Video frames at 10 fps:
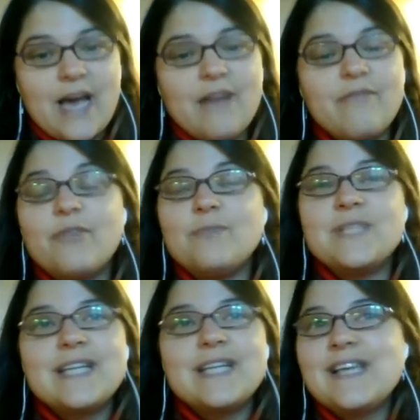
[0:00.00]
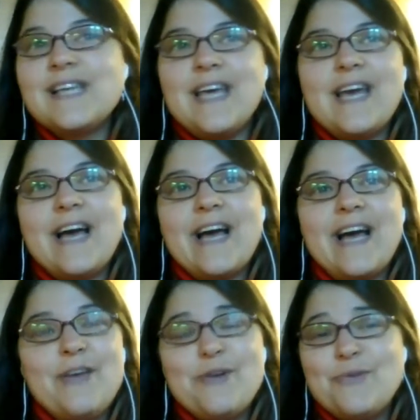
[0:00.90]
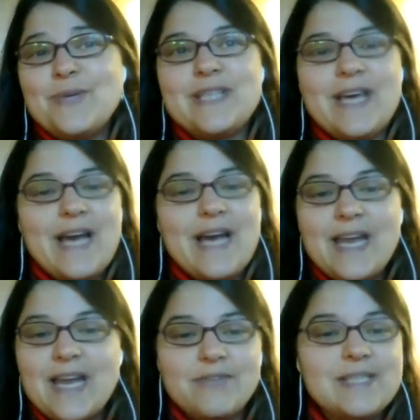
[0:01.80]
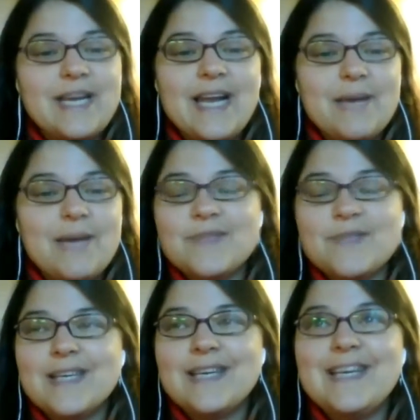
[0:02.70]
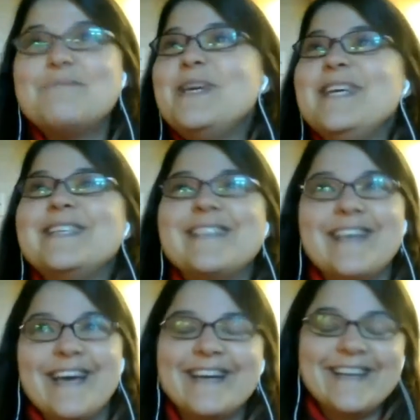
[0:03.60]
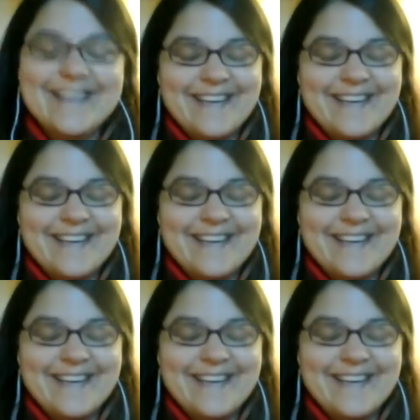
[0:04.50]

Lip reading: And from that day, I always say I never slept in peace again